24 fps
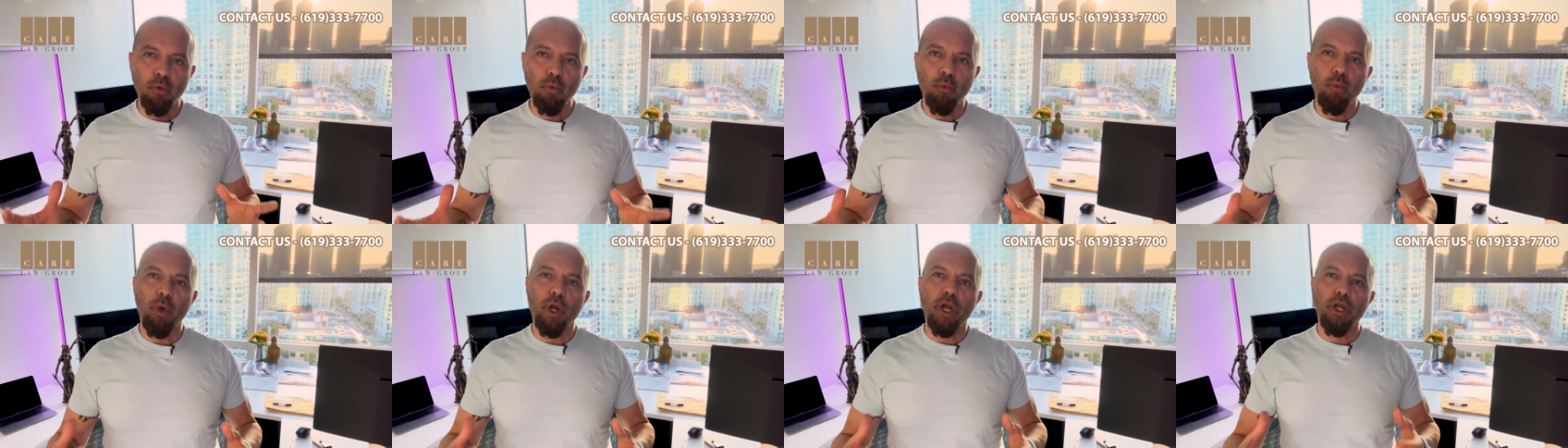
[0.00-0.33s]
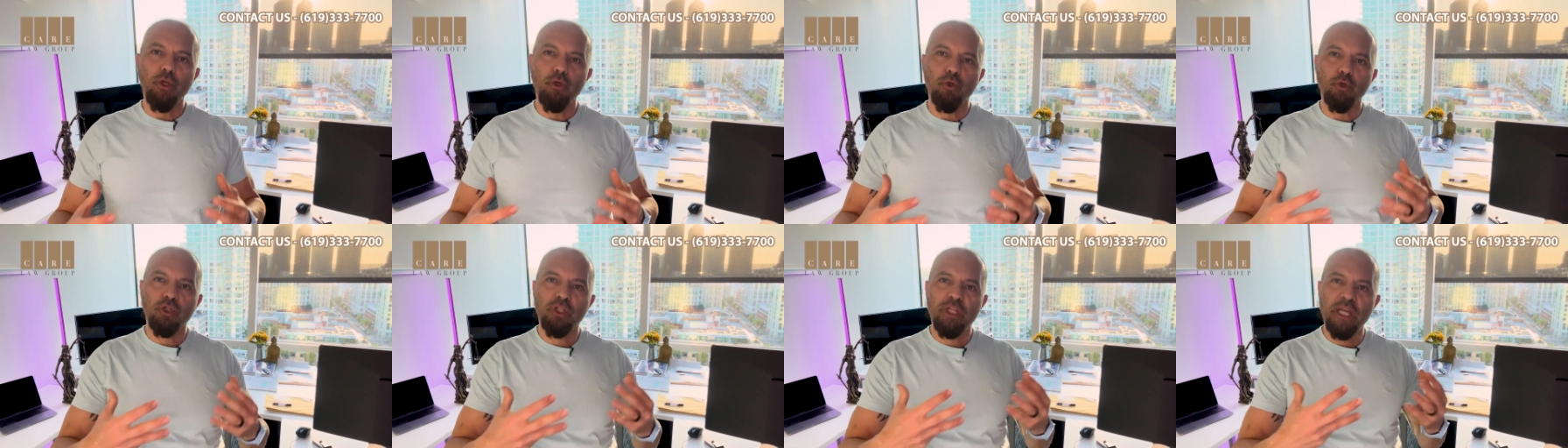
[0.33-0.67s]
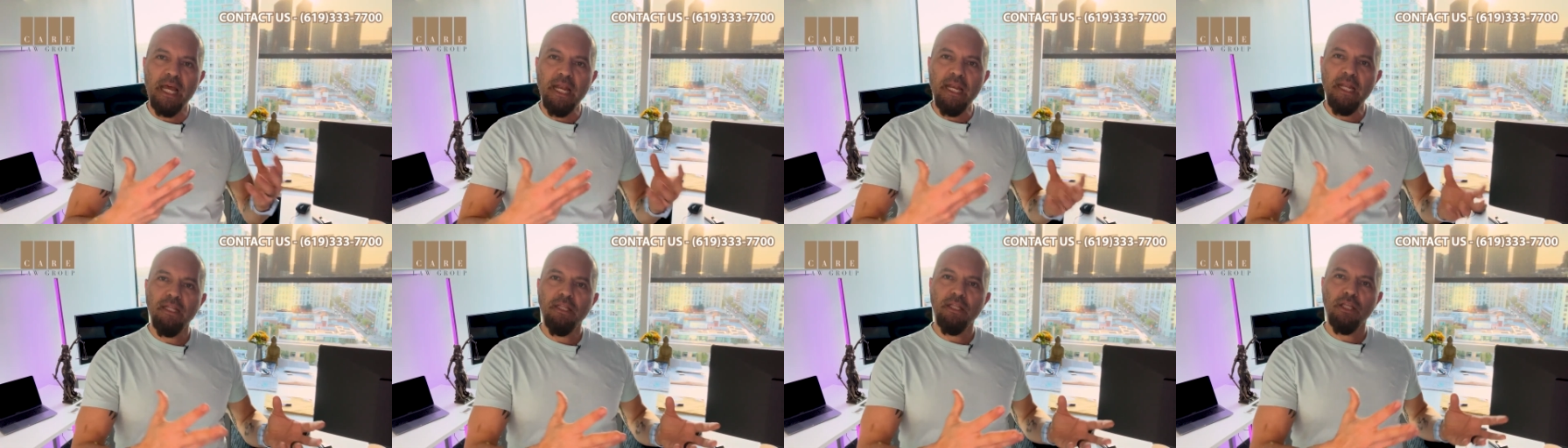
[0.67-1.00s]
where you're
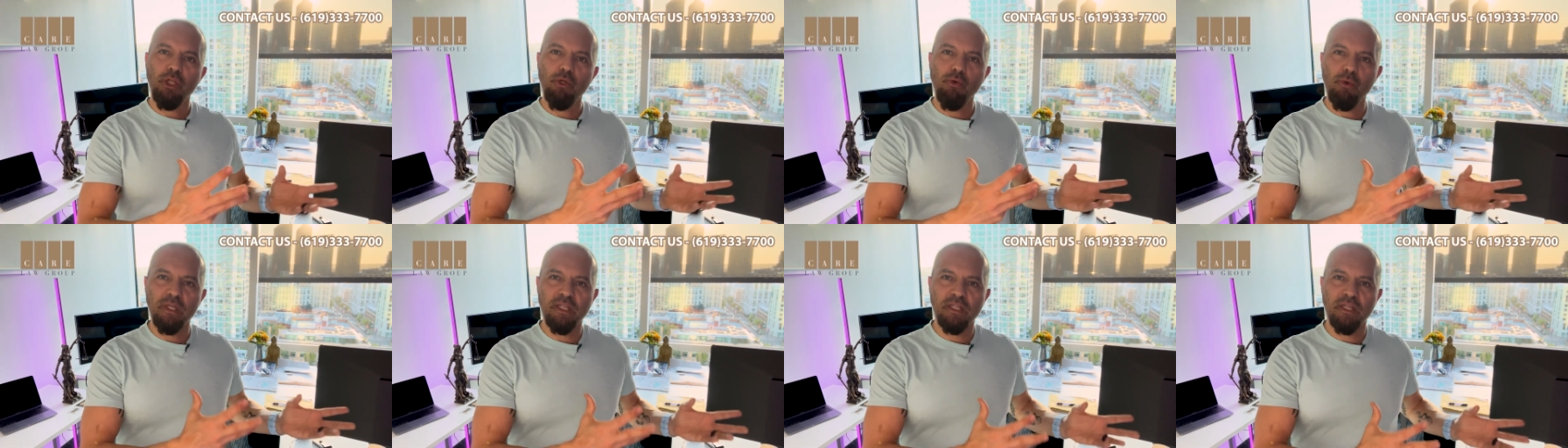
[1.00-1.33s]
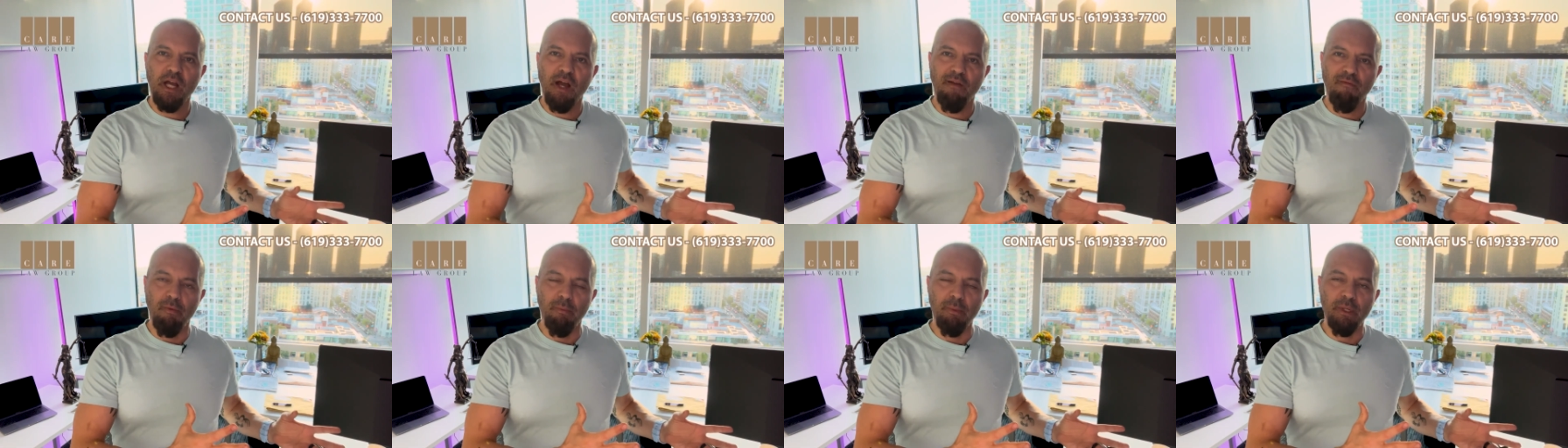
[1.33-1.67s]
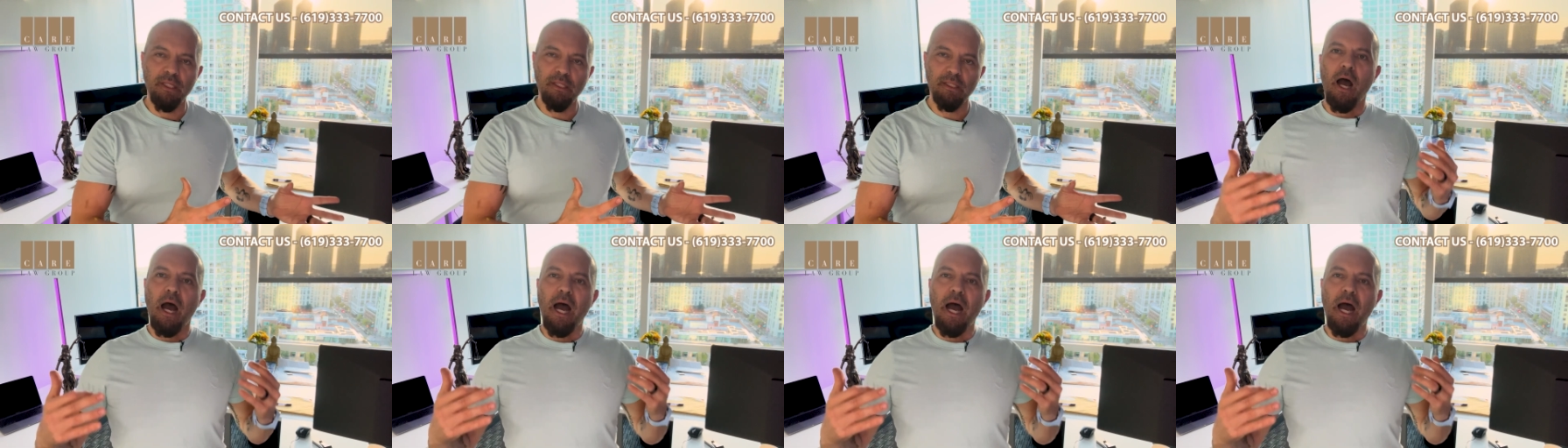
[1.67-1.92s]
telling the US government,